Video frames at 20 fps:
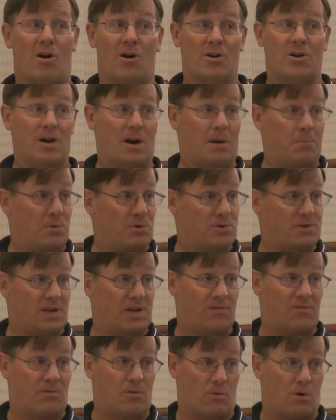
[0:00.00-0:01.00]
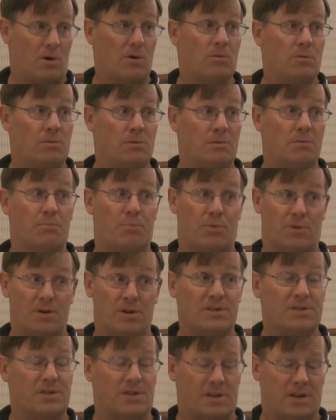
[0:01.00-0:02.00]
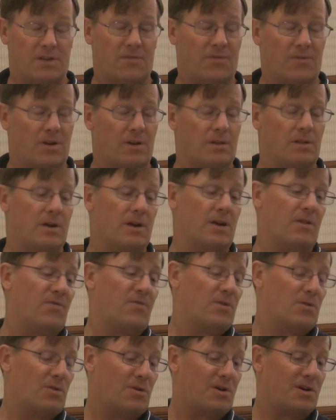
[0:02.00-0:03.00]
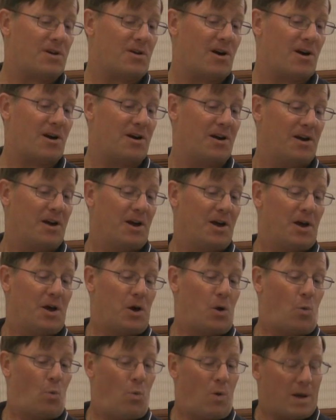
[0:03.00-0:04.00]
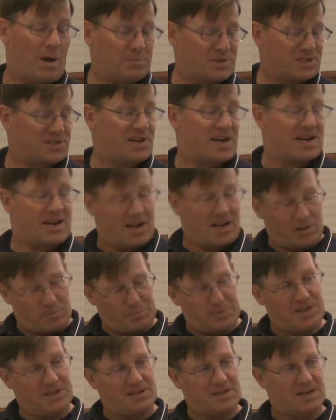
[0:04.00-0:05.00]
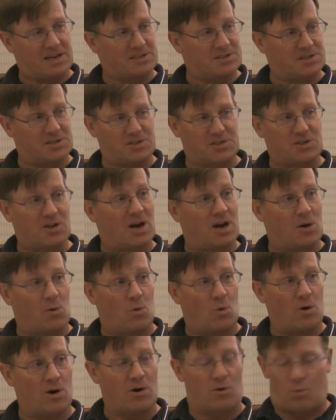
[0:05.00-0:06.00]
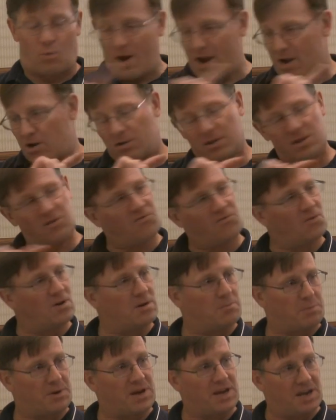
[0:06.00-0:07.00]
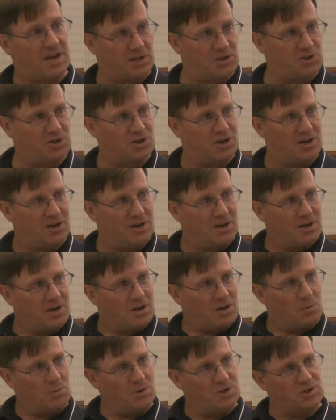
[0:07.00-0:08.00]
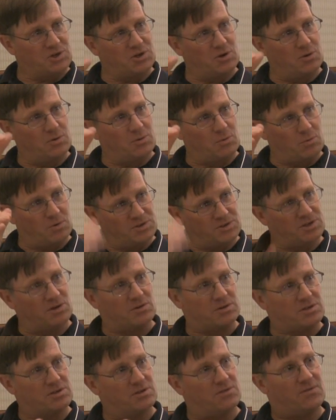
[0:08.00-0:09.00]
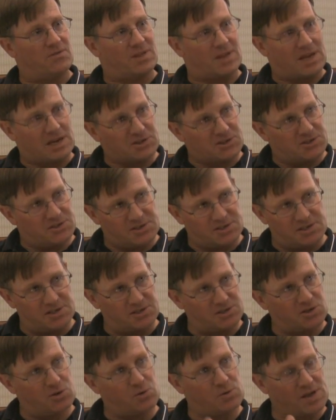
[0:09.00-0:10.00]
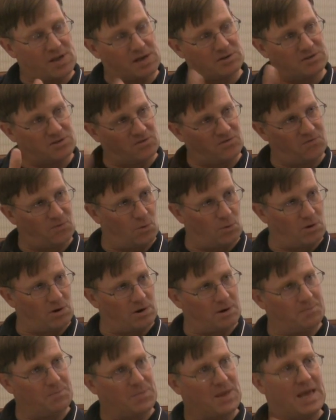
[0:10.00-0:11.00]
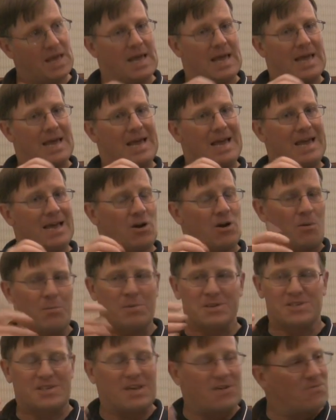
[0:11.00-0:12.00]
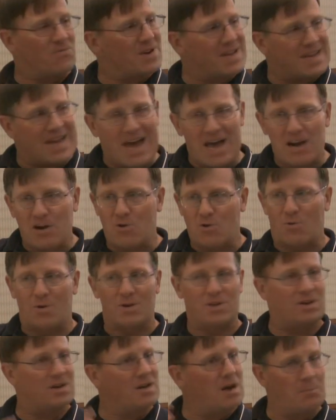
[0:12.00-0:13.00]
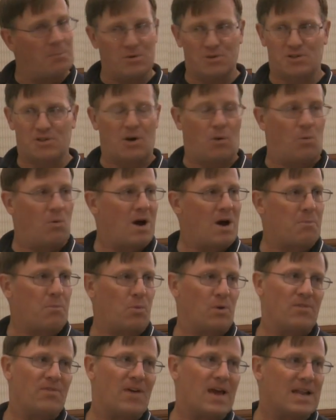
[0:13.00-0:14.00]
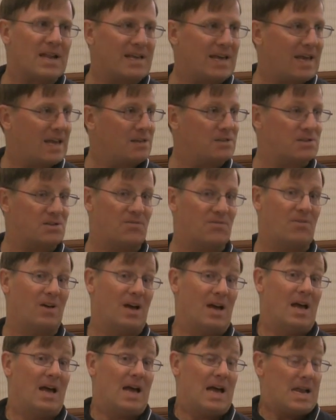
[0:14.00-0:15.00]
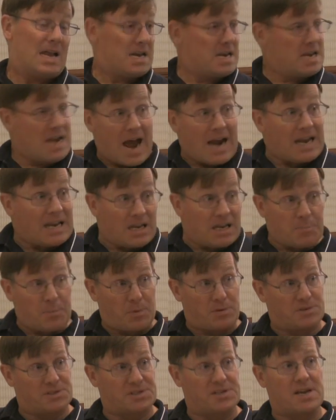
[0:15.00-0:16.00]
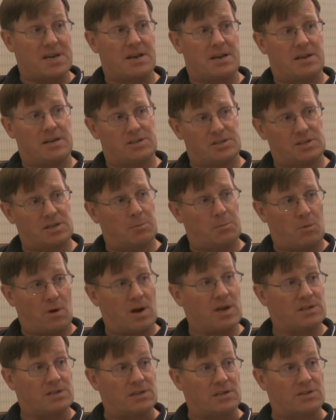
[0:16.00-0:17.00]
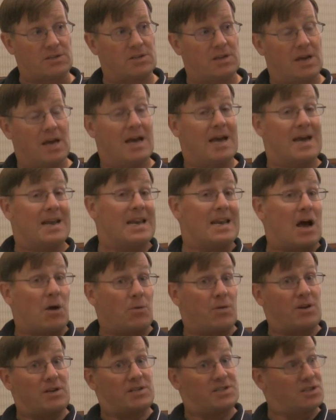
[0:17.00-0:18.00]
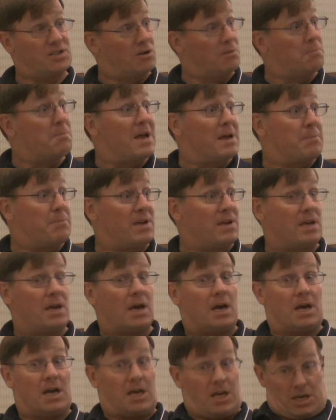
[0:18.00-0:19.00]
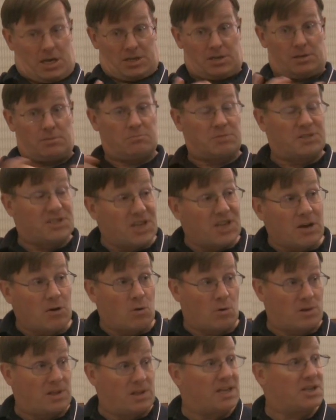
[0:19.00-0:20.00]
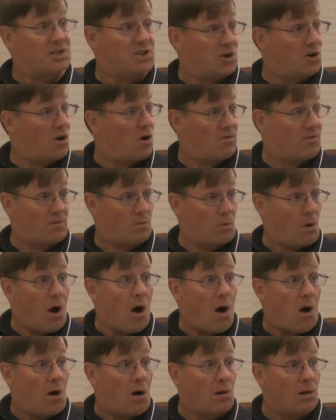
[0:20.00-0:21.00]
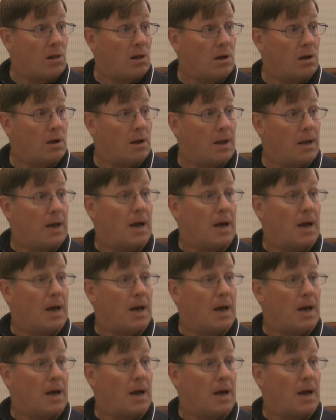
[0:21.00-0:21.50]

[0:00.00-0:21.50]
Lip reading: our numbers have grown pretty significantly. If you look at our website, lptexas.org, right on the front page, we show the results of elections since 2004. In almost every category, the numbers go up. We've had gains of 90% in some races. Now, they still may be single digit overall,